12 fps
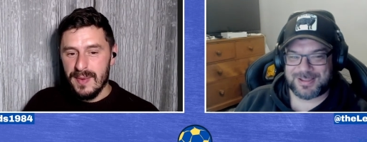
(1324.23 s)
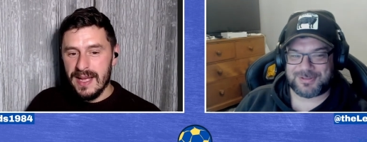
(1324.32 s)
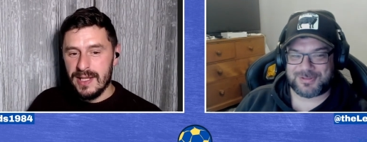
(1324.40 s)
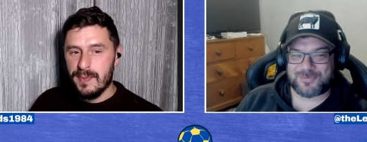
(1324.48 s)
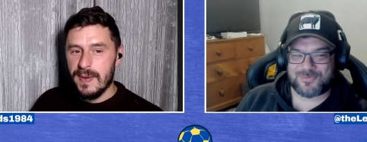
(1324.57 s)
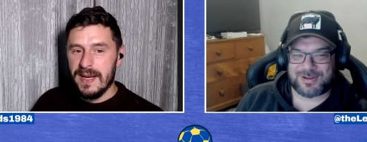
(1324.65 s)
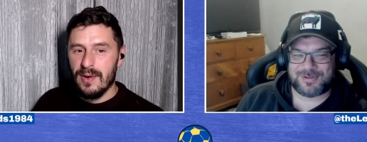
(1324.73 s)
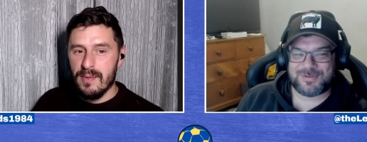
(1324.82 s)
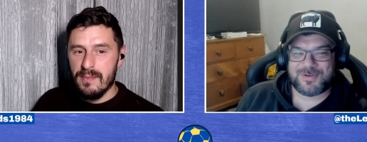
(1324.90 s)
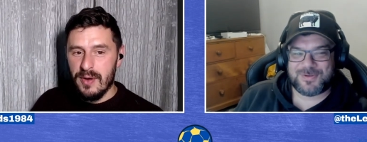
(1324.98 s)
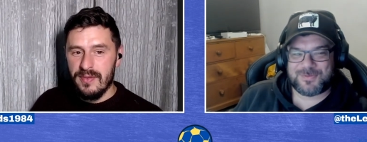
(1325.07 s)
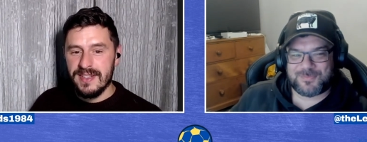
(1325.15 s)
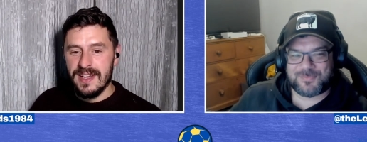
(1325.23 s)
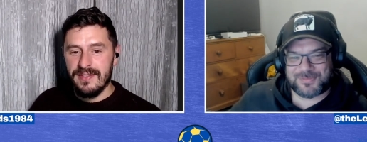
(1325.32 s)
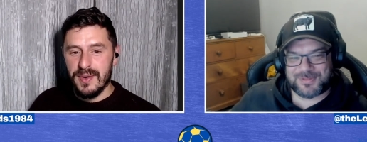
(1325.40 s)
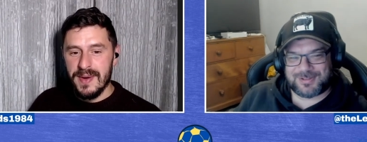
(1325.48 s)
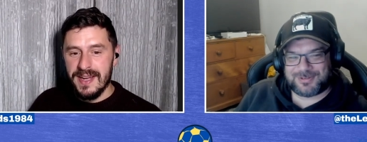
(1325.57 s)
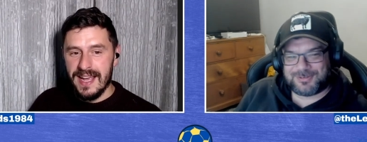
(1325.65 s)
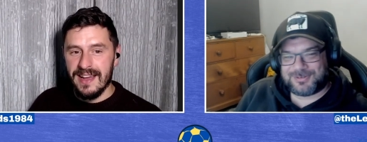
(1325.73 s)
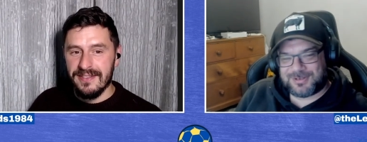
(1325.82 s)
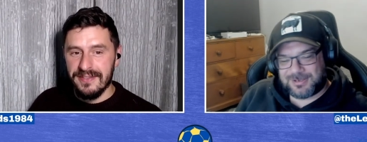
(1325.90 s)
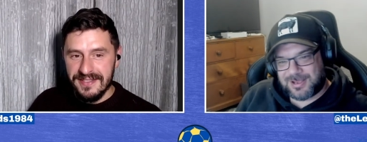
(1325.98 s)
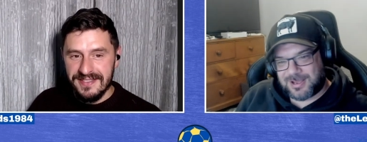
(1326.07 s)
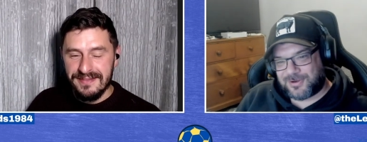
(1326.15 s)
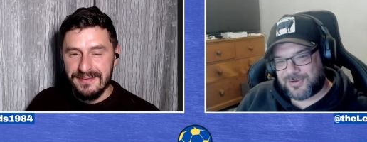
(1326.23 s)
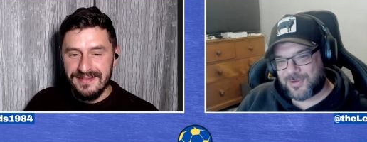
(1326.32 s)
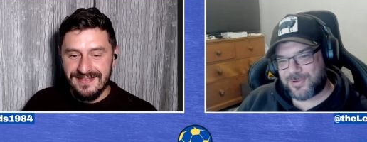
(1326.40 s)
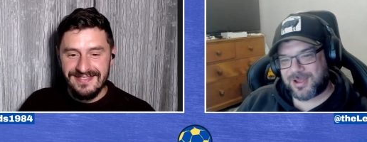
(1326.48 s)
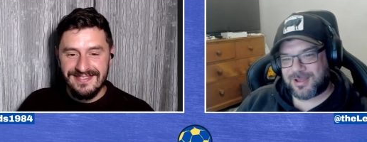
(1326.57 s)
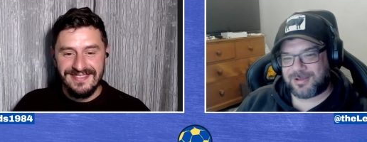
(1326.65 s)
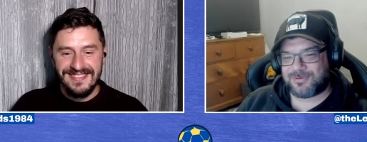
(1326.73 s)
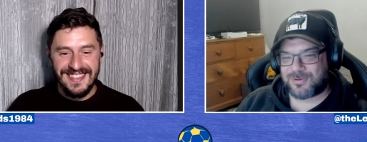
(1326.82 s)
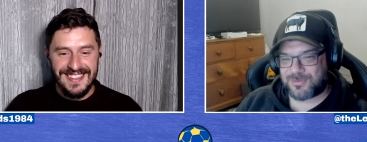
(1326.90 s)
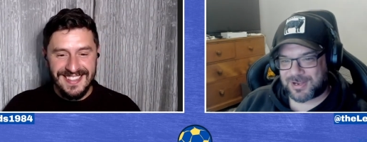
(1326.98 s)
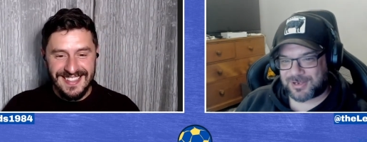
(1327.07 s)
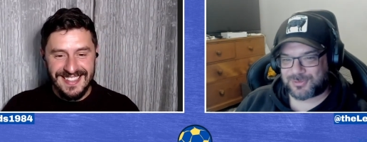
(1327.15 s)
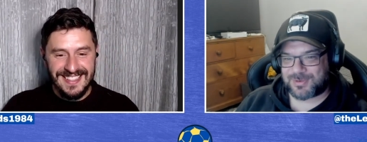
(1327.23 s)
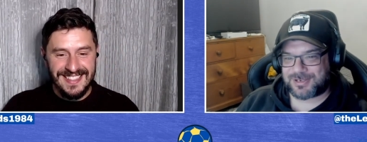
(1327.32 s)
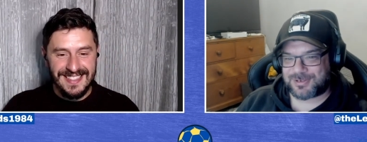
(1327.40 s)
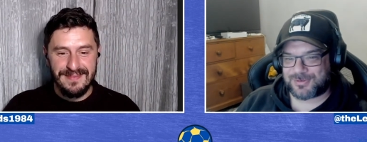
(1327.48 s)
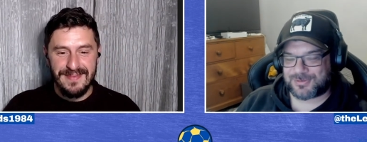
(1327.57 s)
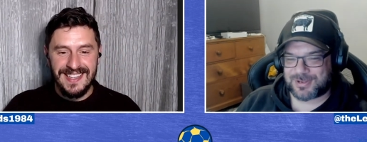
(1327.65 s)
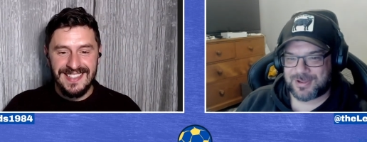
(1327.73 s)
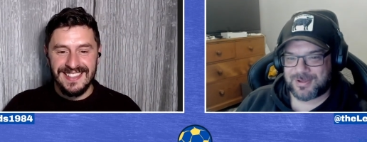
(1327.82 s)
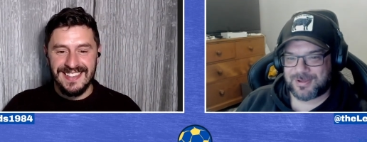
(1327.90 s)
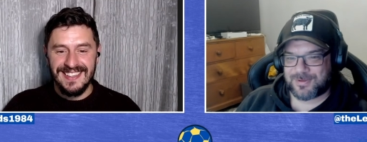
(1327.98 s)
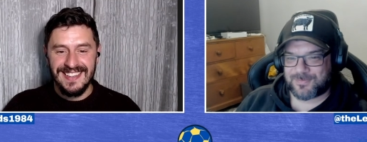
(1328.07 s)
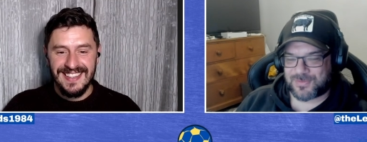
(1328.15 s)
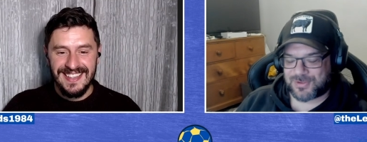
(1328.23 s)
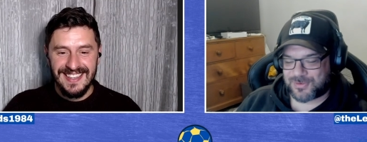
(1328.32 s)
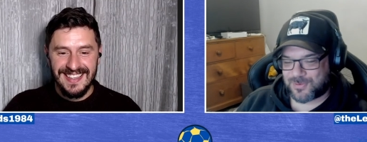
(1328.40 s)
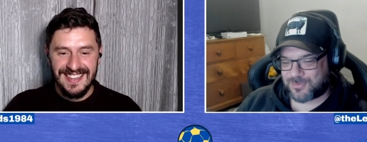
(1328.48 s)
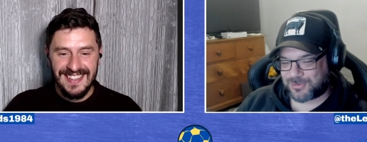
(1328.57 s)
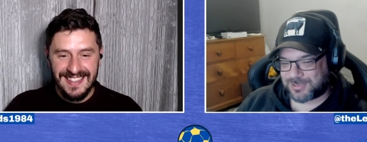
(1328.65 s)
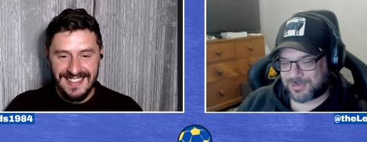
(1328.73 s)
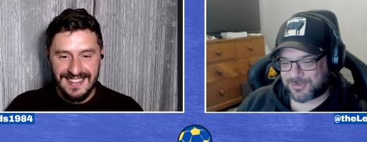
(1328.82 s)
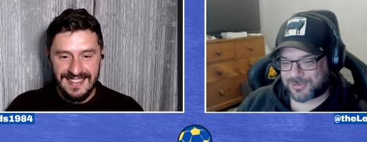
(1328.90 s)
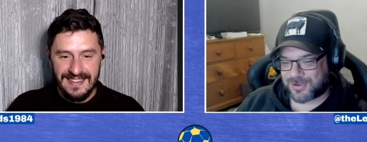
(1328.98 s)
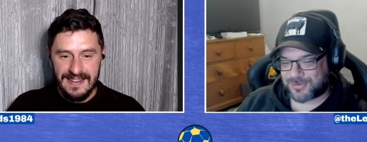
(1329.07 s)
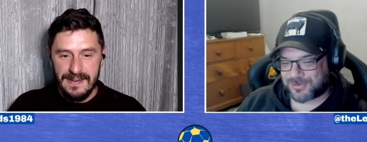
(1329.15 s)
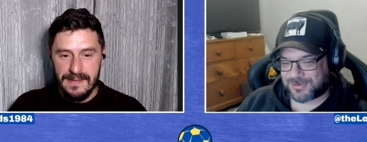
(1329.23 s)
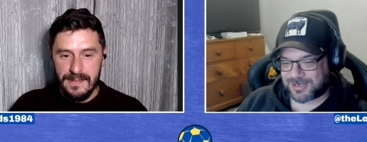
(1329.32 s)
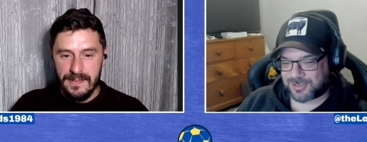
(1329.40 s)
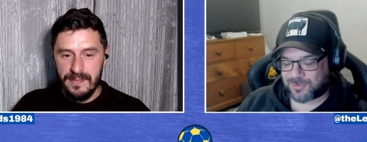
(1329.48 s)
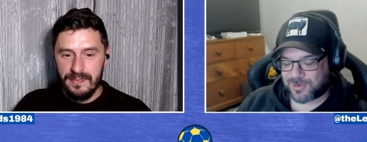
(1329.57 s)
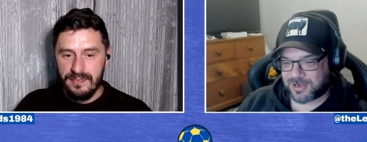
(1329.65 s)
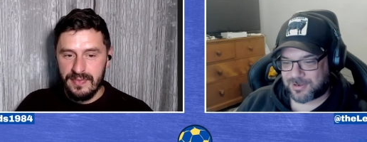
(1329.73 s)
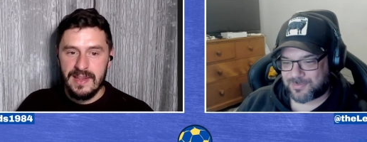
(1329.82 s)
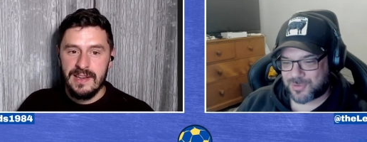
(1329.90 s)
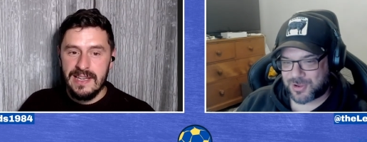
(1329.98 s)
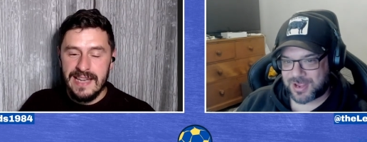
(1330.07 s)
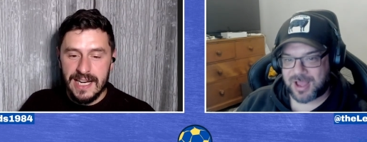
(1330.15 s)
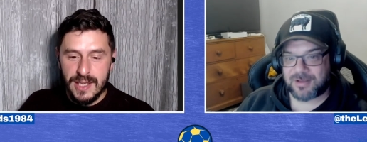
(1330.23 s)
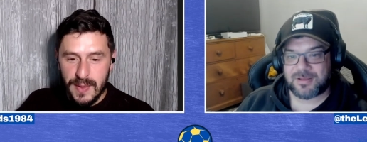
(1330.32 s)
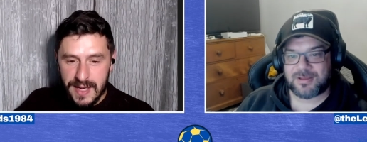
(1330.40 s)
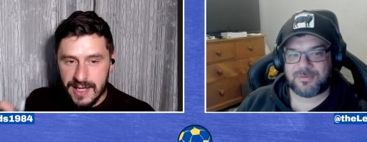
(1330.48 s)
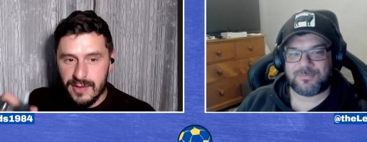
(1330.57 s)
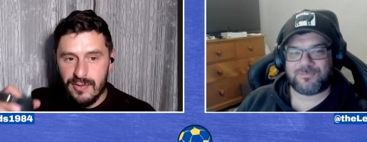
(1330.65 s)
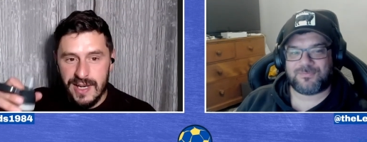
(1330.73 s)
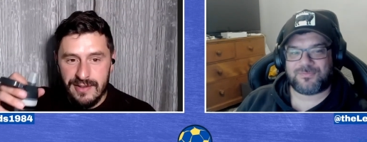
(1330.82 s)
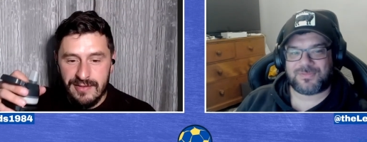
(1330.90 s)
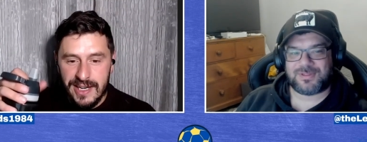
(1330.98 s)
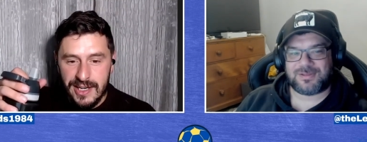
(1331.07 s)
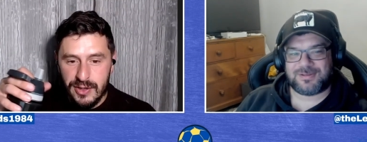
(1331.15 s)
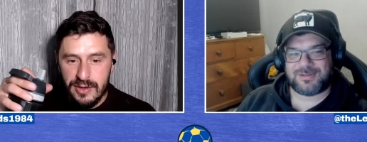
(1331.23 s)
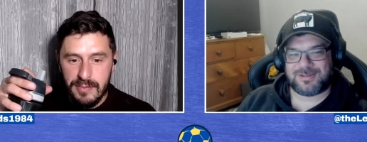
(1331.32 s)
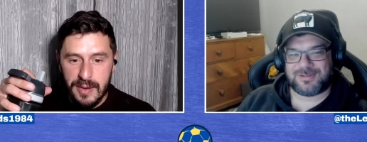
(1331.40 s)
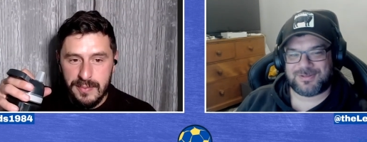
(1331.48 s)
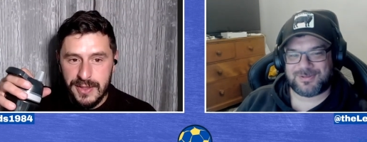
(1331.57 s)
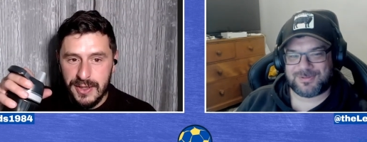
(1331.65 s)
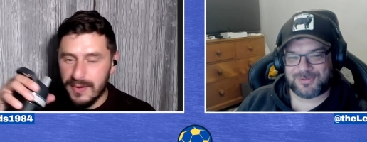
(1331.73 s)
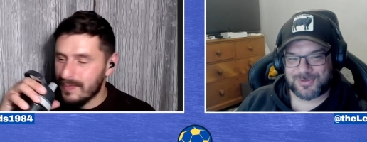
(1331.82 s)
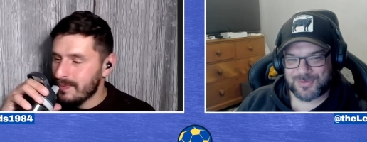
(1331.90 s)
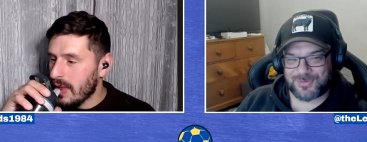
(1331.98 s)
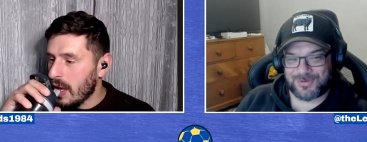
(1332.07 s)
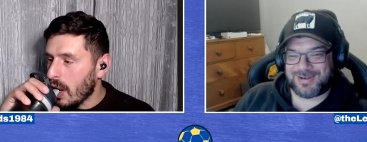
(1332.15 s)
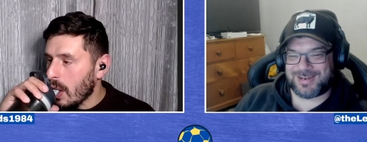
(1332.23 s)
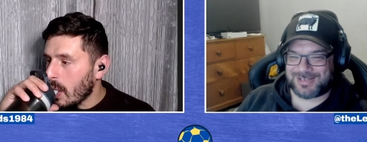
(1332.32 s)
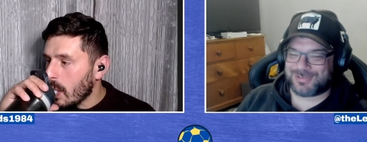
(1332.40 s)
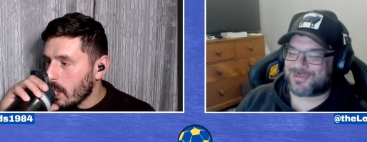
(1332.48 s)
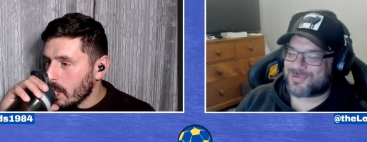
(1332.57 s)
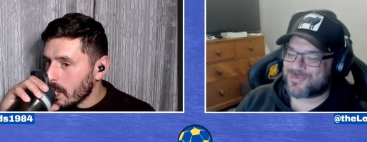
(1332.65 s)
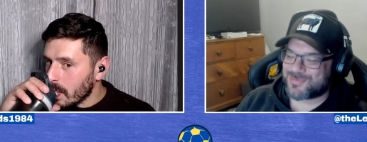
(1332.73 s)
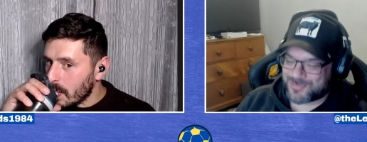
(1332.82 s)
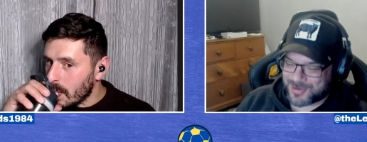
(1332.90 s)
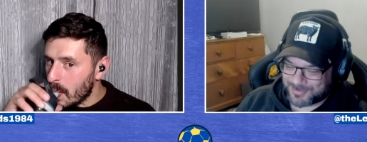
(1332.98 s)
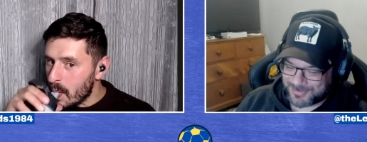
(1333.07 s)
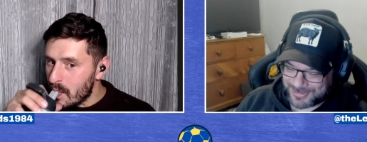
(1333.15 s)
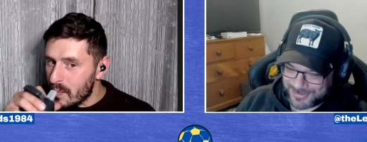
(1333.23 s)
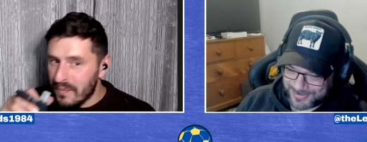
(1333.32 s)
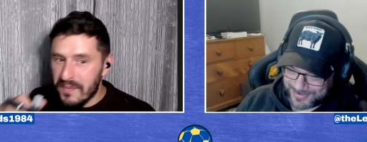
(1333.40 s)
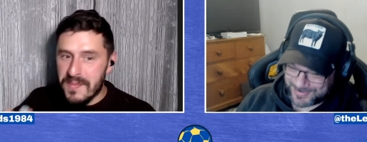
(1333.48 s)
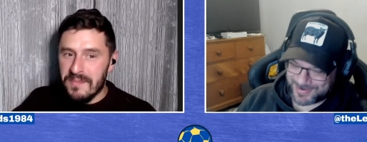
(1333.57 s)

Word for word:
Speaker 1: we get this being like movies every week, Kev. Yeah, I know. Yeah. Well, next week, amazing. We'll see what goes on next week.
Speaker 2: But yeah. Next week is Rita Re- Soon Bob too. Rita Soon Bob too.